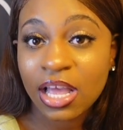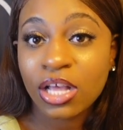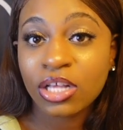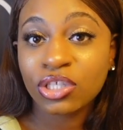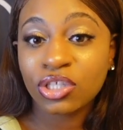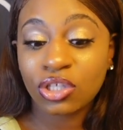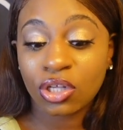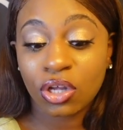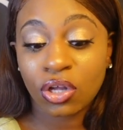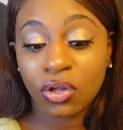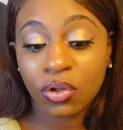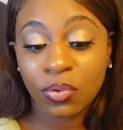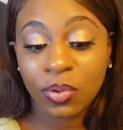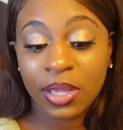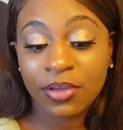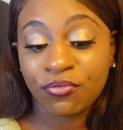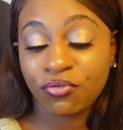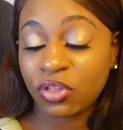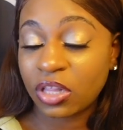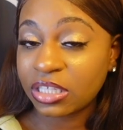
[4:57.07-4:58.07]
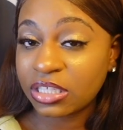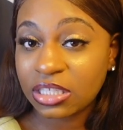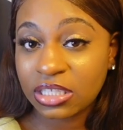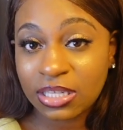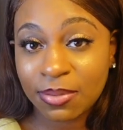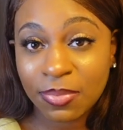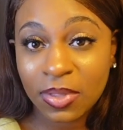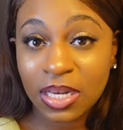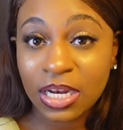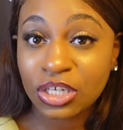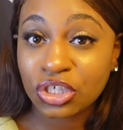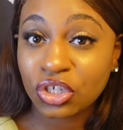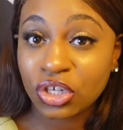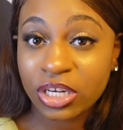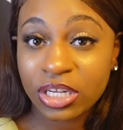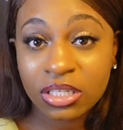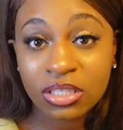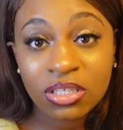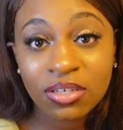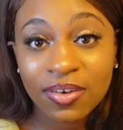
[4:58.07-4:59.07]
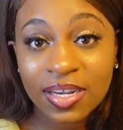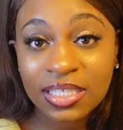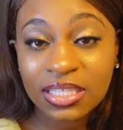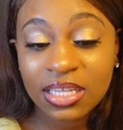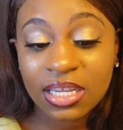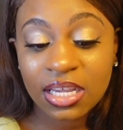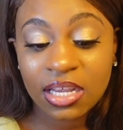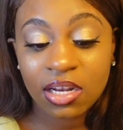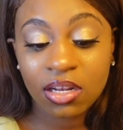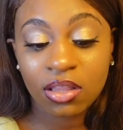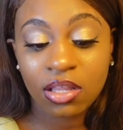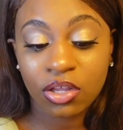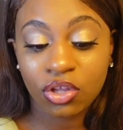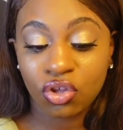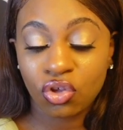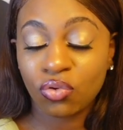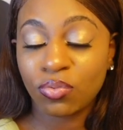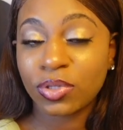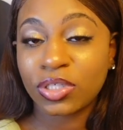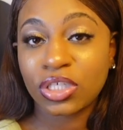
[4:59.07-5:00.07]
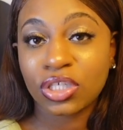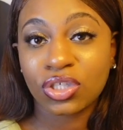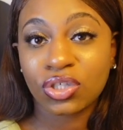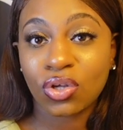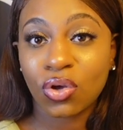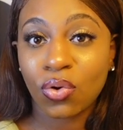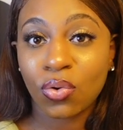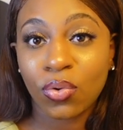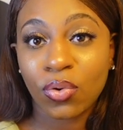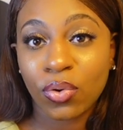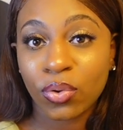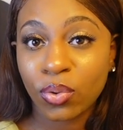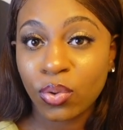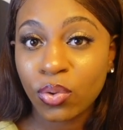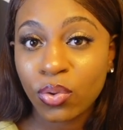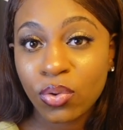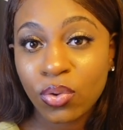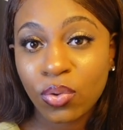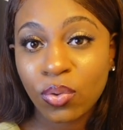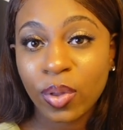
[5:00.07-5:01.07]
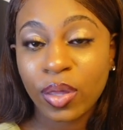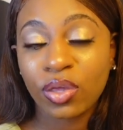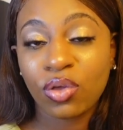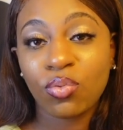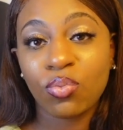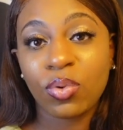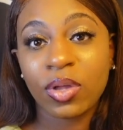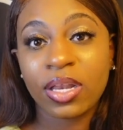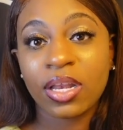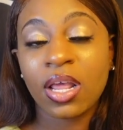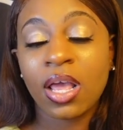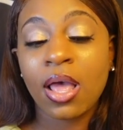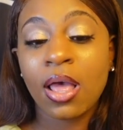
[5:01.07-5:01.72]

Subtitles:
So if this is something that you're interested in, then you would just go on Google and you would